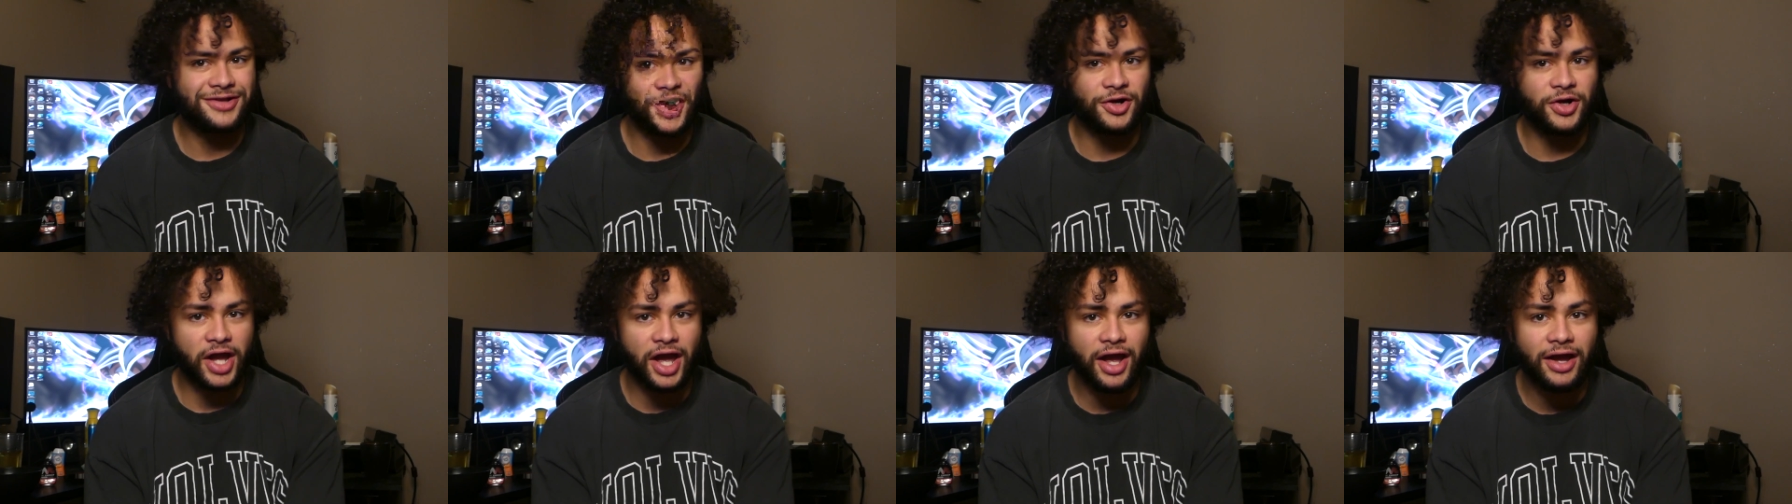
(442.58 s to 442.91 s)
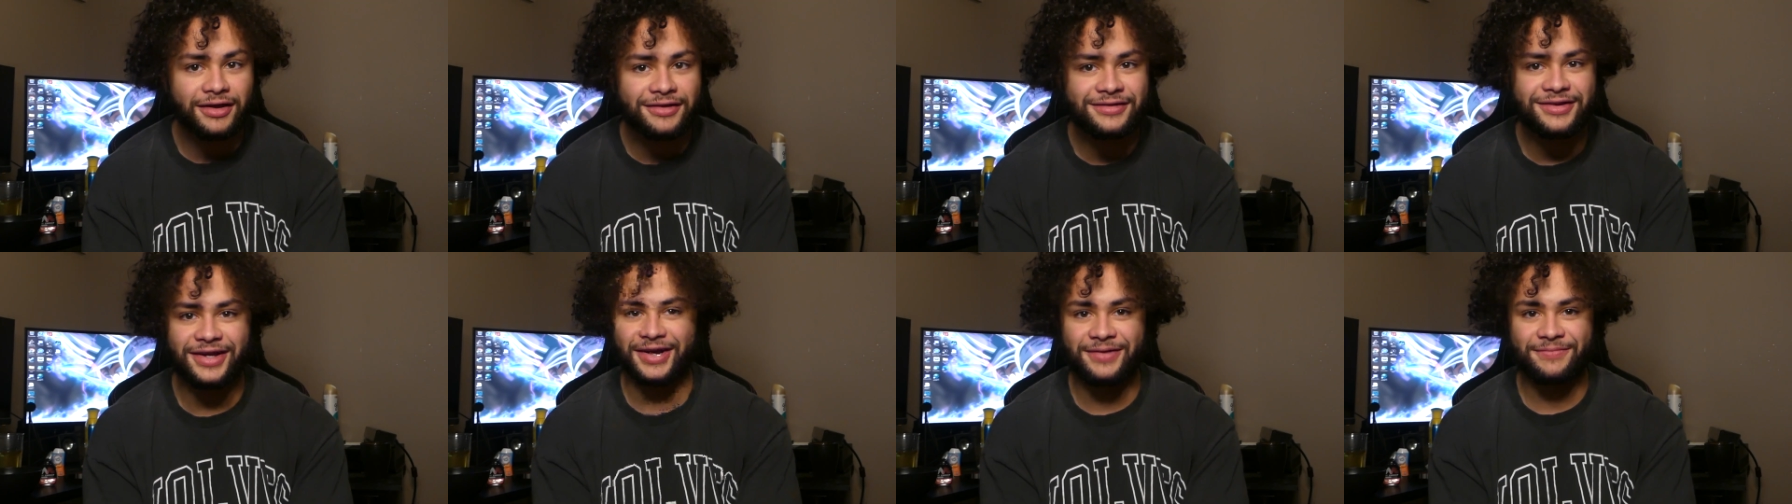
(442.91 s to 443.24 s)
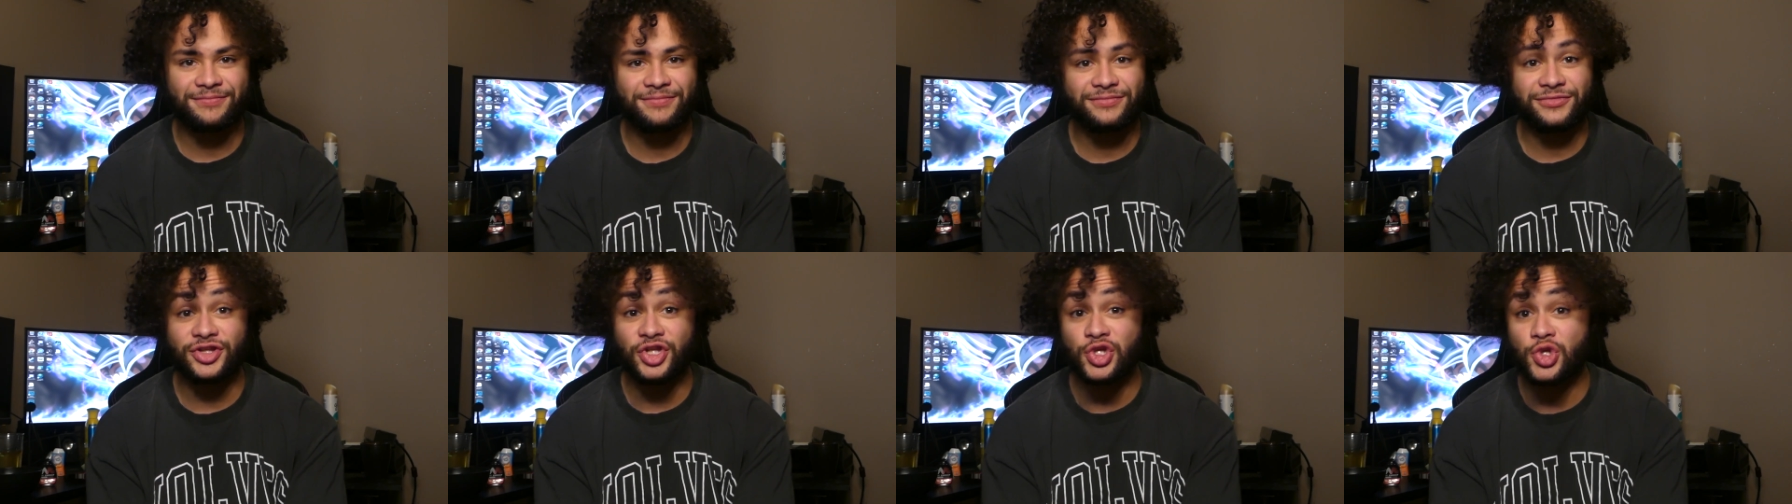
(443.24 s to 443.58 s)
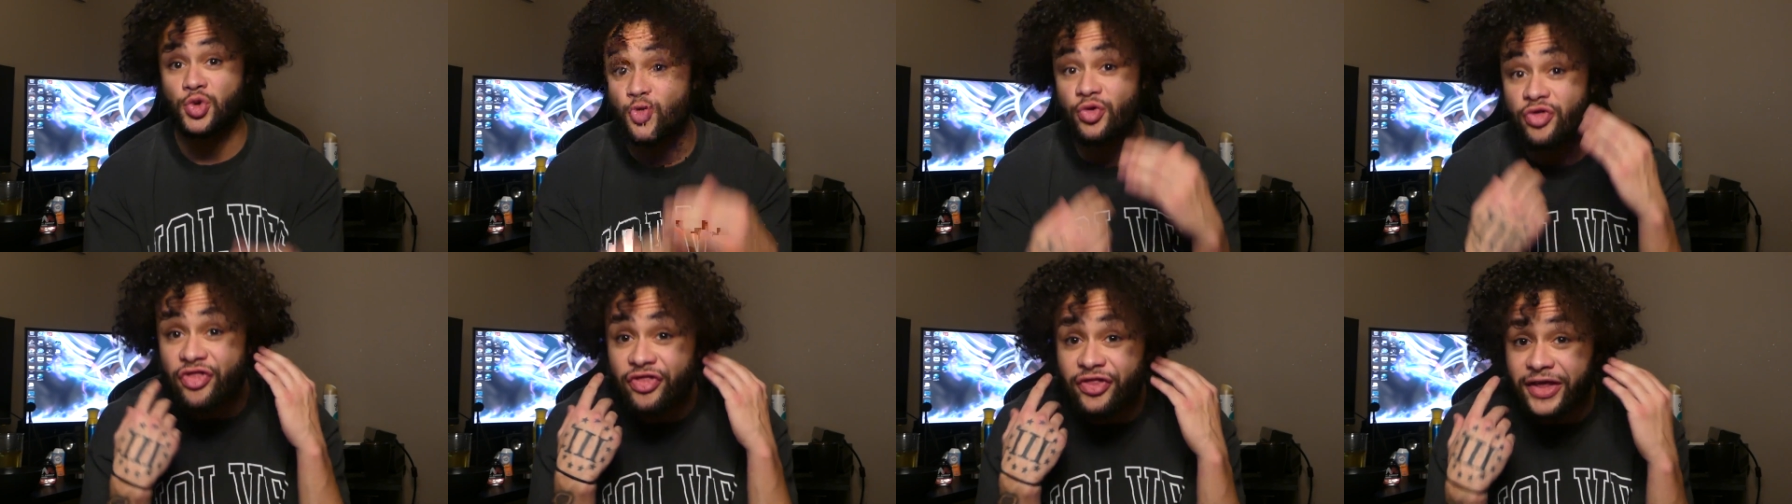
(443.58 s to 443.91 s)
okay, like, do
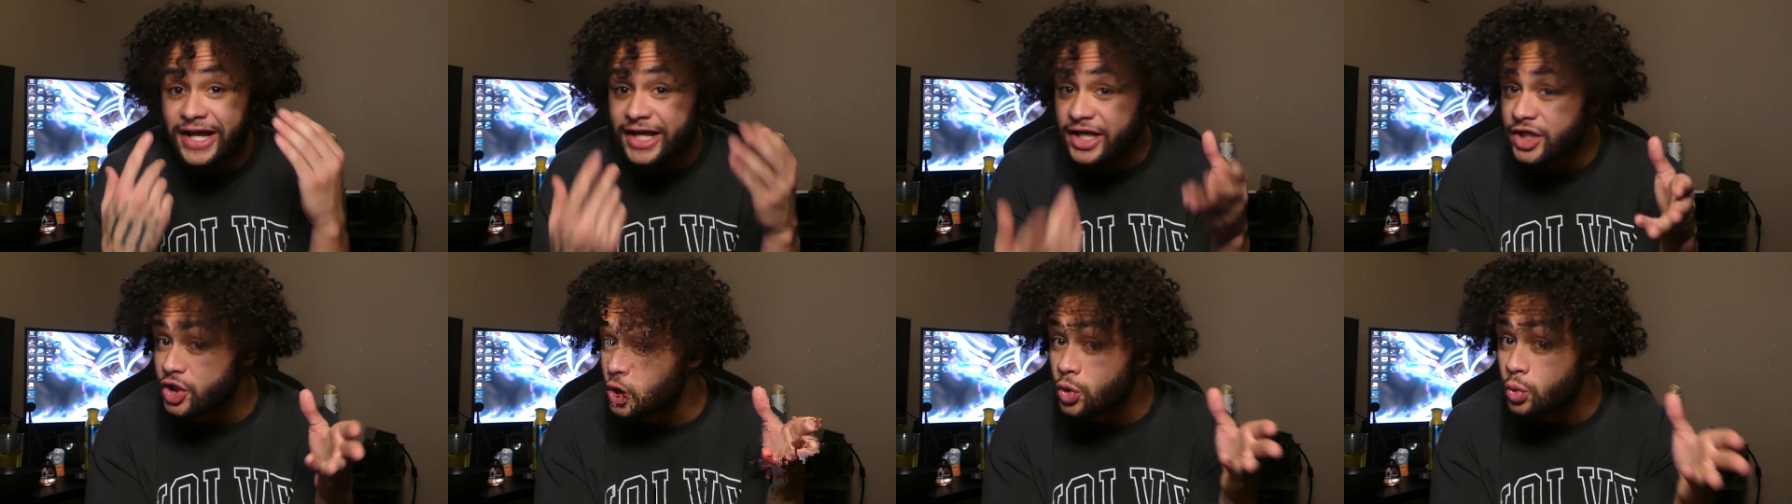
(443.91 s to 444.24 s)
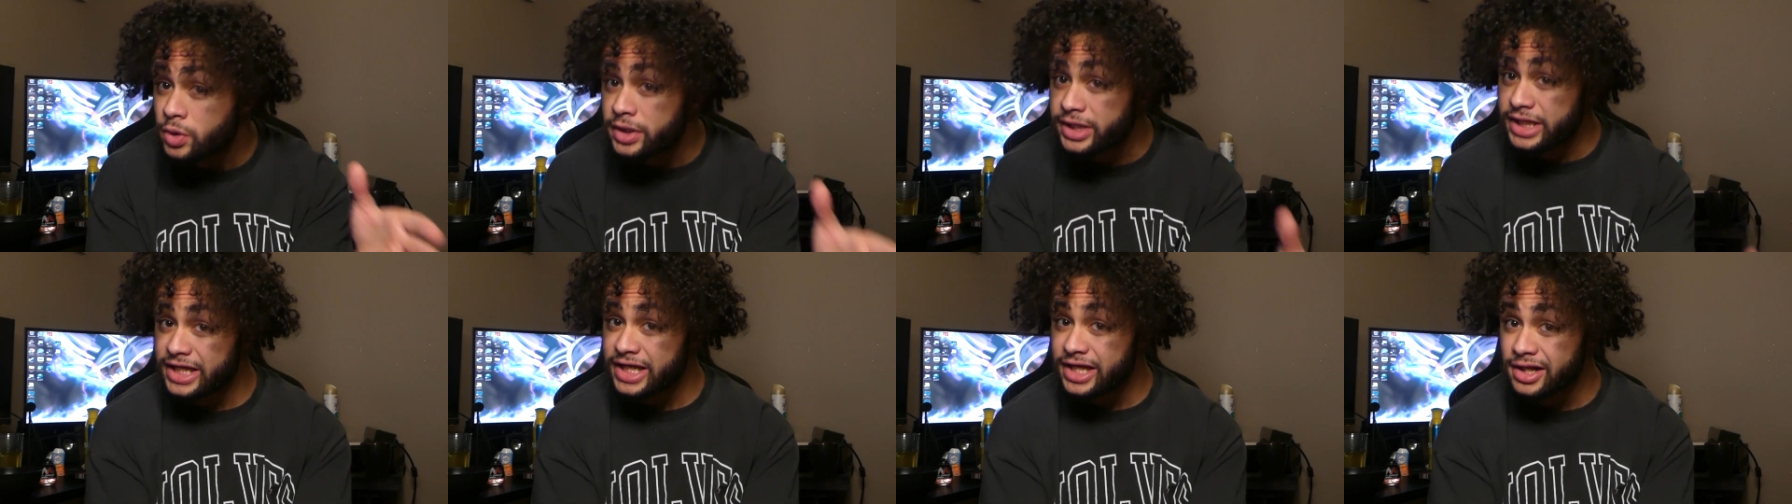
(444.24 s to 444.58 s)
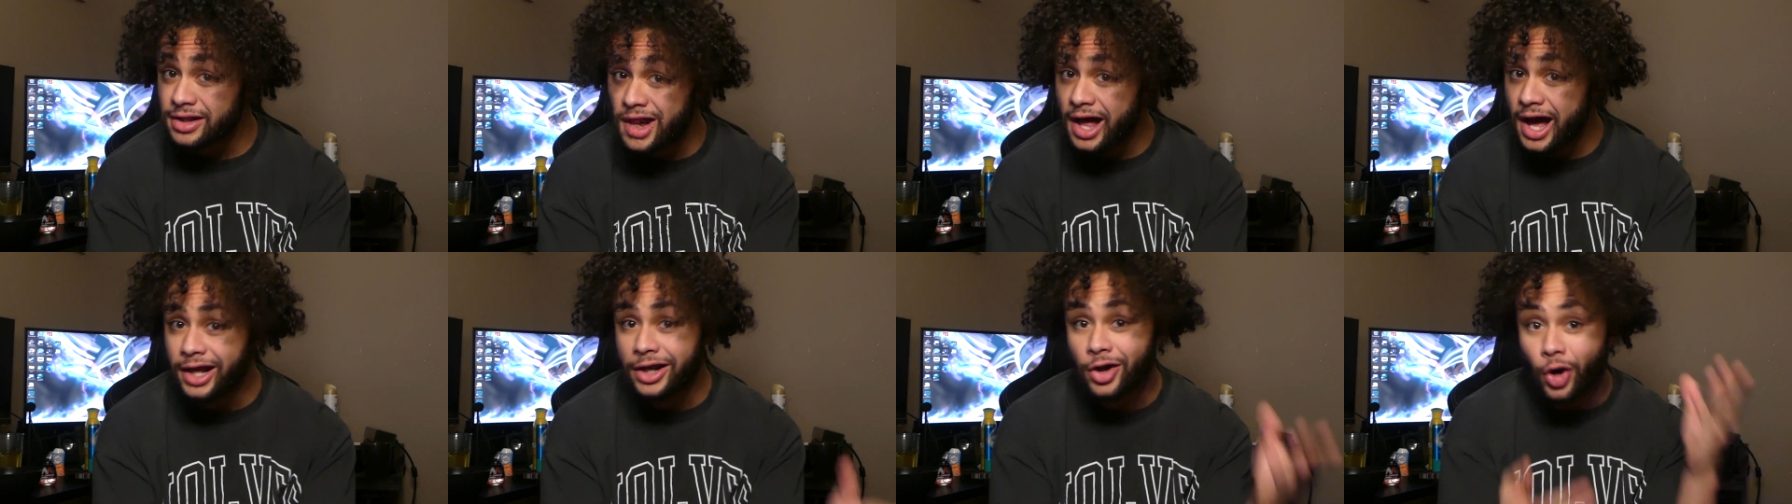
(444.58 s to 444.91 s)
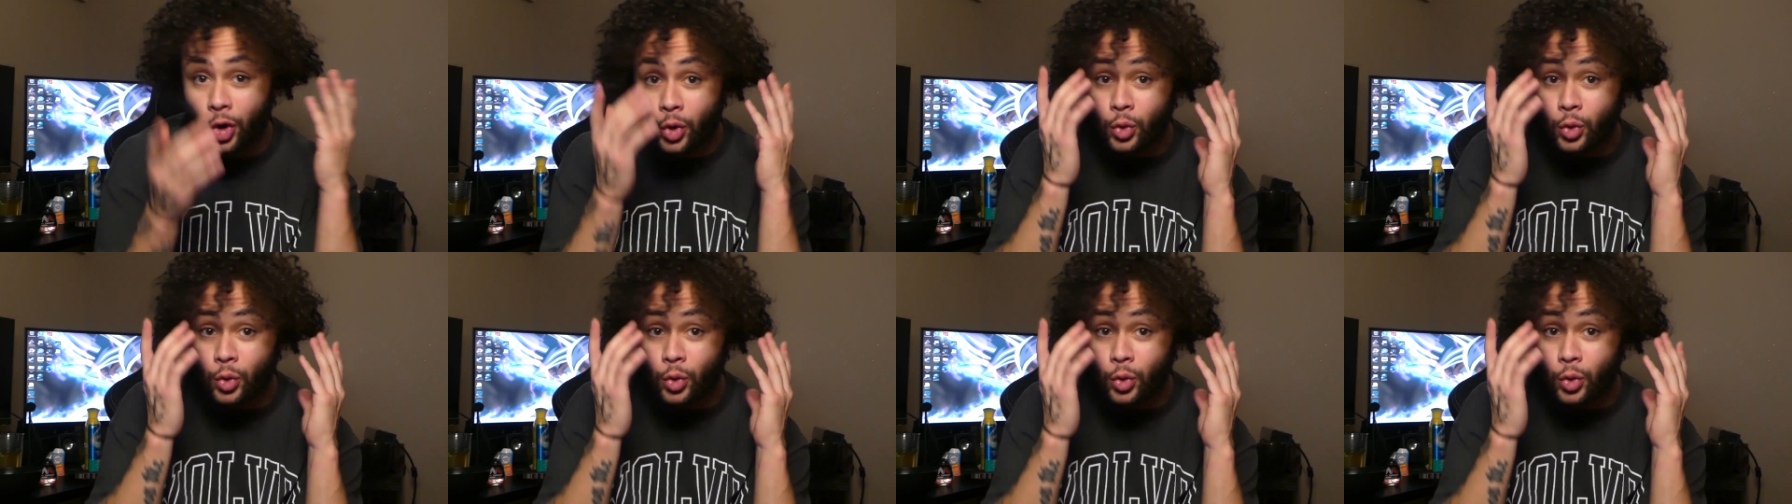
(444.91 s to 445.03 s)
you think you were eating a lot,